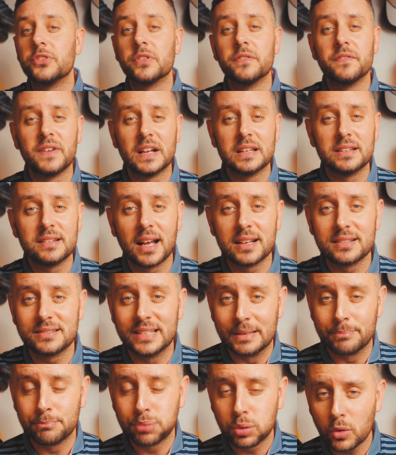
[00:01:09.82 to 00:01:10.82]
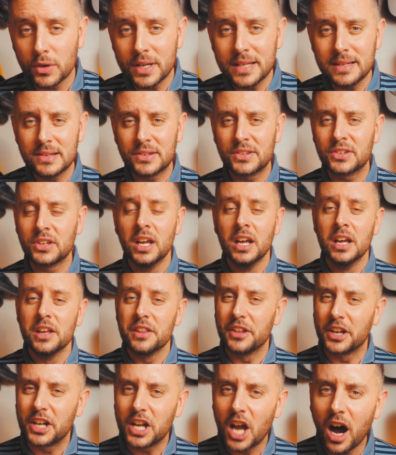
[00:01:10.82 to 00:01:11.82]
with some fantastic prints,
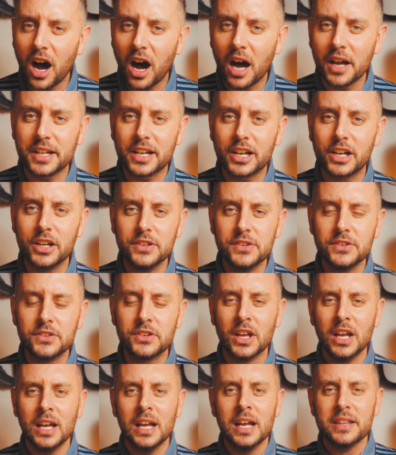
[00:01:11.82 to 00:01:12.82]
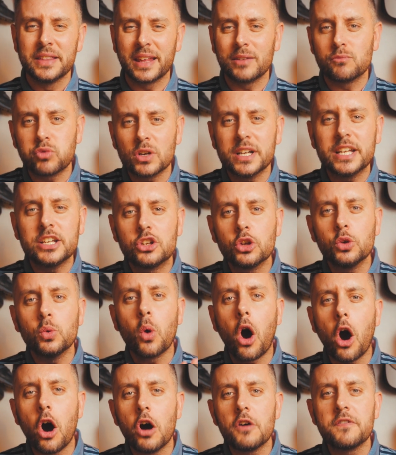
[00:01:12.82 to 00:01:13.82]
the cardigans. They really
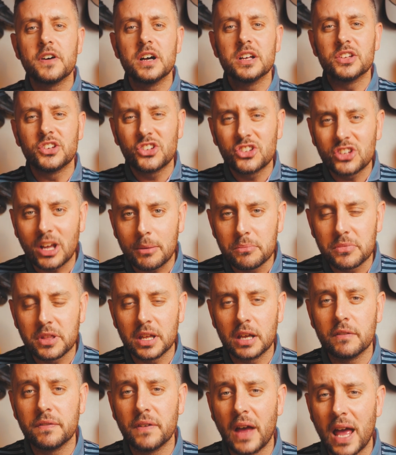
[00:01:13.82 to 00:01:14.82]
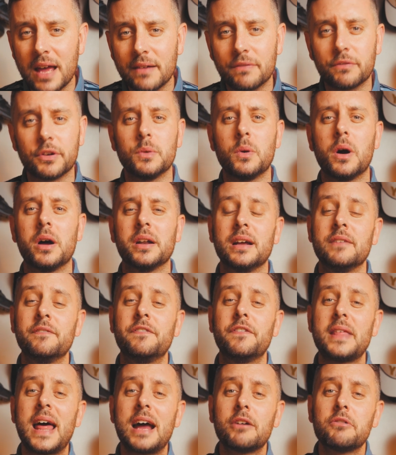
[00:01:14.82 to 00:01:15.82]
do offer something for everyone.
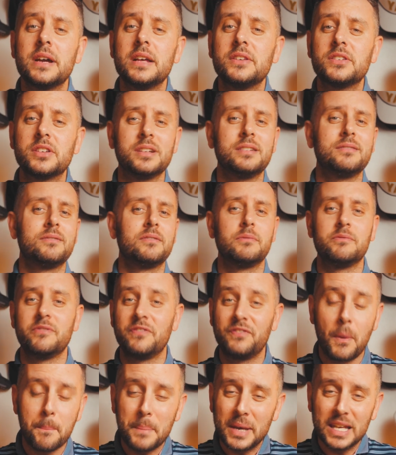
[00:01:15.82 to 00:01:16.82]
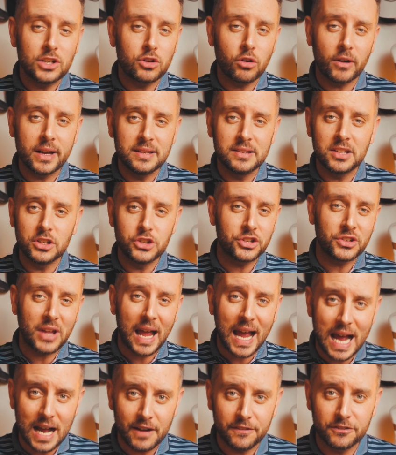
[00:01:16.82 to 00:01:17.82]
And for that reason, for me, Grayson just
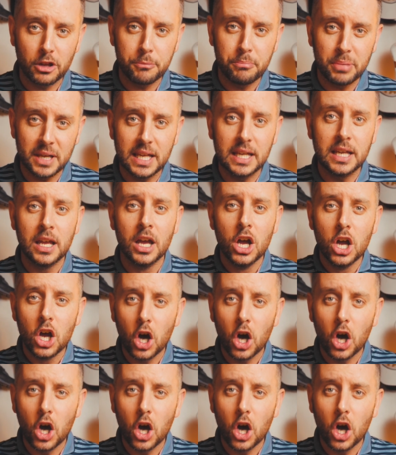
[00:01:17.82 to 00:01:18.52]
have to be